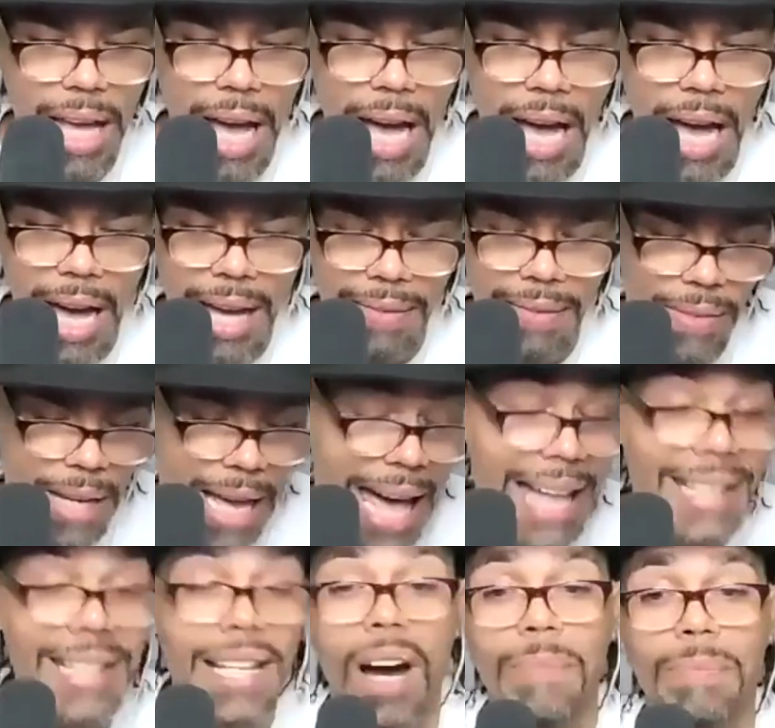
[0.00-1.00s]
I've
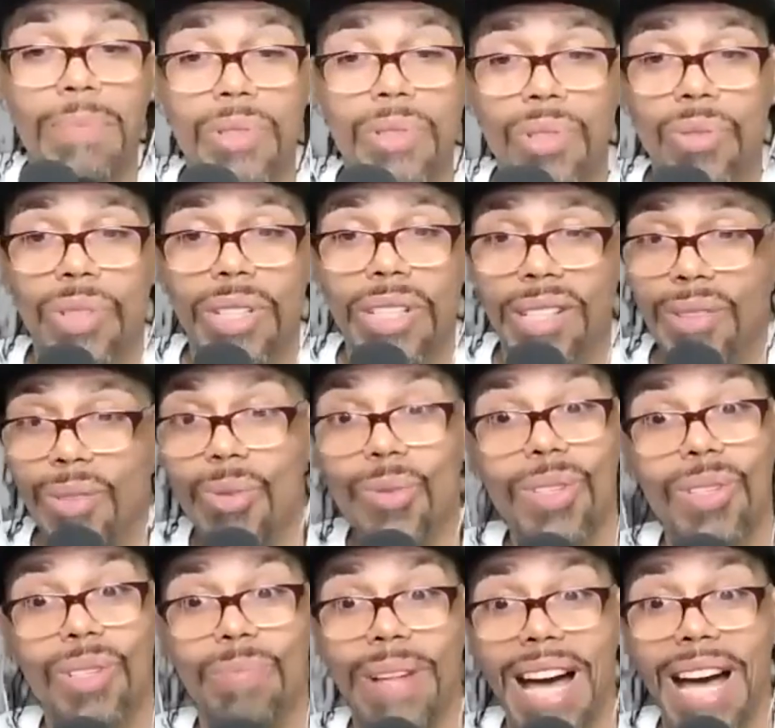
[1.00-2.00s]
had the opportunity through
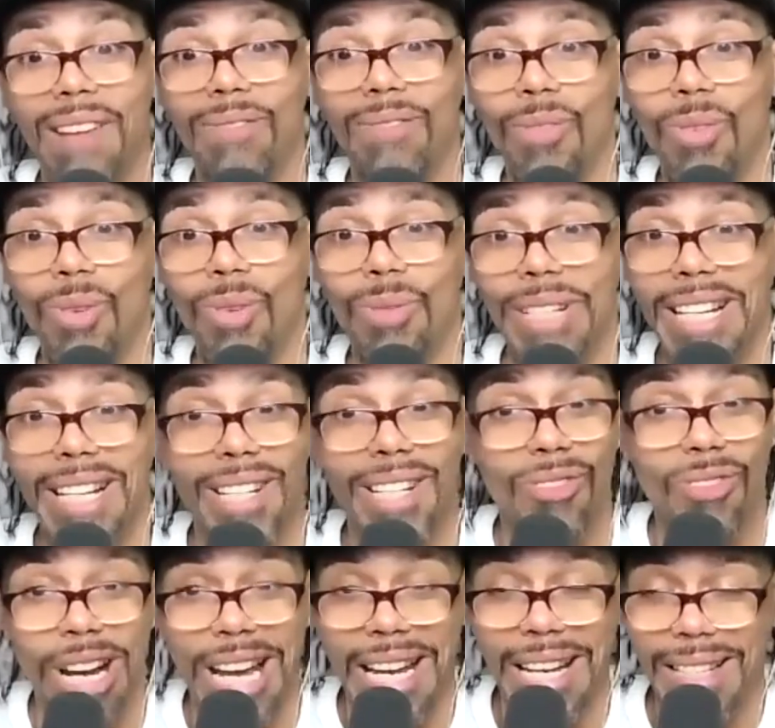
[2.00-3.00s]
this platform to get
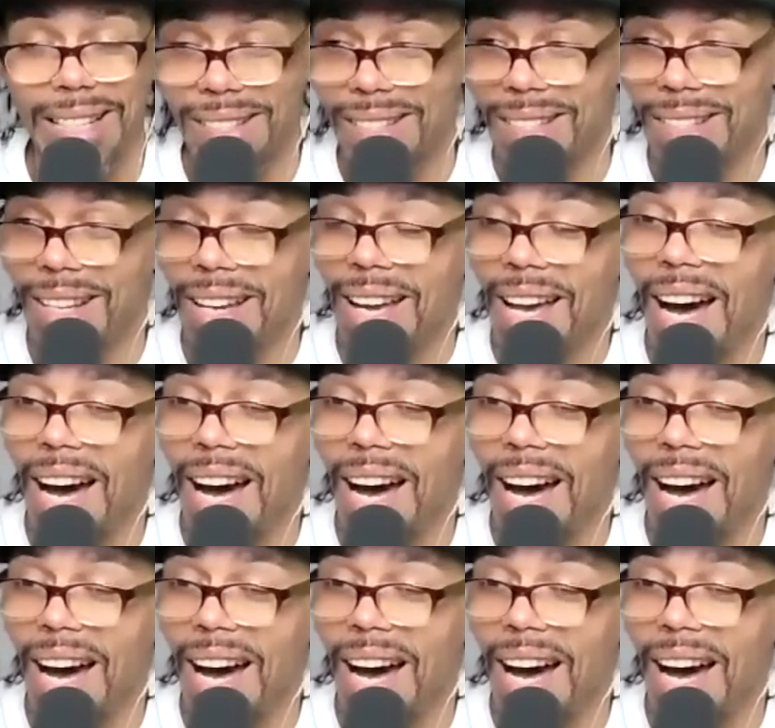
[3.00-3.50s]
grants,